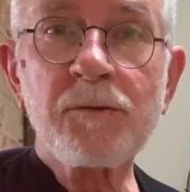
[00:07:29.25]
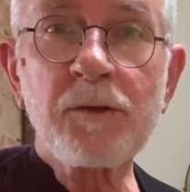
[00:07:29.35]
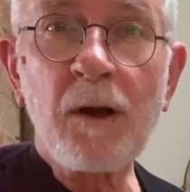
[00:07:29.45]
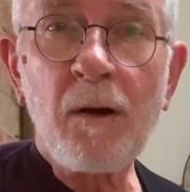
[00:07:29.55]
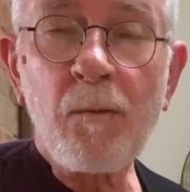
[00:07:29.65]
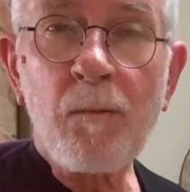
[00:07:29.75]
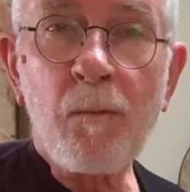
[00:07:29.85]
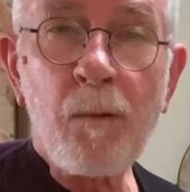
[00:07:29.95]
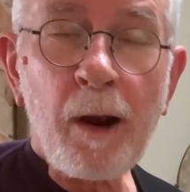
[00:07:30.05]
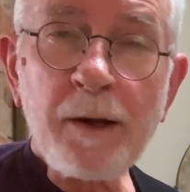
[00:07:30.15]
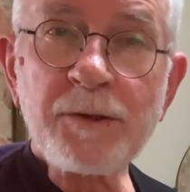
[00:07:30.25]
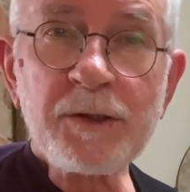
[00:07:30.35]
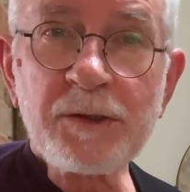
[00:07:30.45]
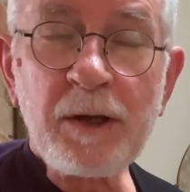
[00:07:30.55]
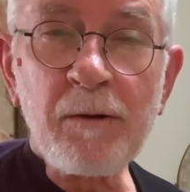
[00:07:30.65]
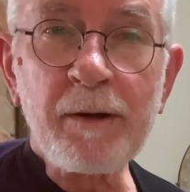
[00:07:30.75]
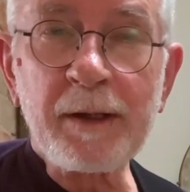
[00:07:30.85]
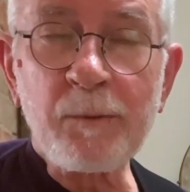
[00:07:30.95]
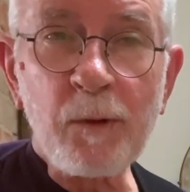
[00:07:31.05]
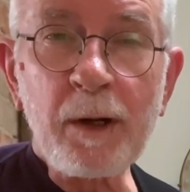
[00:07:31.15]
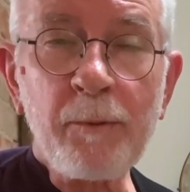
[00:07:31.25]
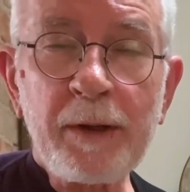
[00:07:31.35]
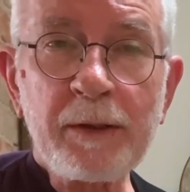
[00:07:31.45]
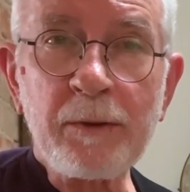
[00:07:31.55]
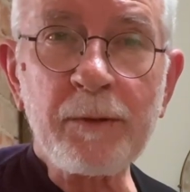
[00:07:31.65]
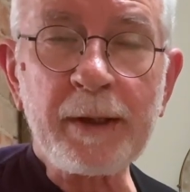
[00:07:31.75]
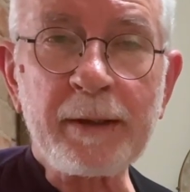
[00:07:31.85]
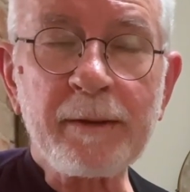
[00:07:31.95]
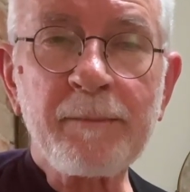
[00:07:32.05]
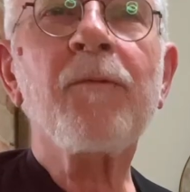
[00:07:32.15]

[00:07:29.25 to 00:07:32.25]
So where's this going and what are we doing?